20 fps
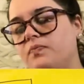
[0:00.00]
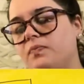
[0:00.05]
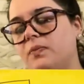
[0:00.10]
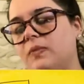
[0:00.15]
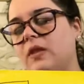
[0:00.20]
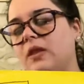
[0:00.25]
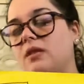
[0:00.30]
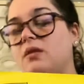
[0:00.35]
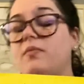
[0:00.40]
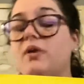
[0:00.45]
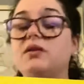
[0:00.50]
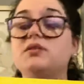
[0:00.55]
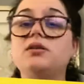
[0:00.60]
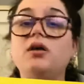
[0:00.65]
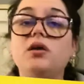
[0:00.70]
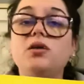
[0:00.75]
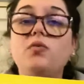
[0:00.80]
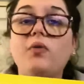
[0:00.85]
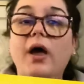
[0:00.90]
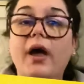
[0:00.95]
And they might tell
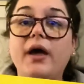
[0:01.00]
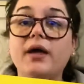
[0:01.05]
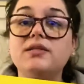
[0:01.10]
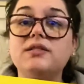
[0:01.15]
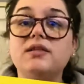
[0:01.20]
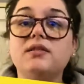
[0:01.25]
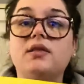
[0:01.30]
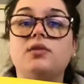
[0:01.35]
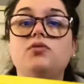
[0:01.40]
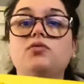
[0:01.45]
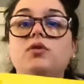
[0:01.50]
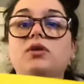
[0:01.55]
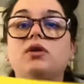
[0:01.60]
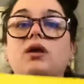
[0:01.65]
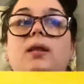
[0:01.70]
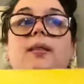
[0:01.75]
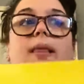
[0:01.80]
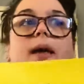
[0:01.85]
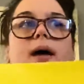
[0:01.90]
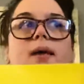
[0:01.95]
you S, and then you can
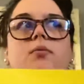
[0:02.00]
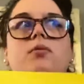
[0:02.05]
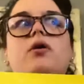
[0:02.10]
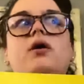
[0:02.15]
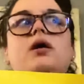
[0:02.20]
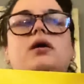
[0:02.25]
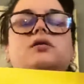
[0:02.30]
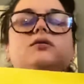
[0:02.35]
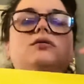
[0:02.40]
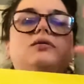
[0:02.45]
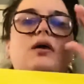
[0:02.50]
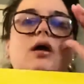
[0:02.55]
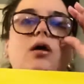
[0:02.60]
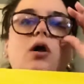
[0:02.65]
elaborate and say,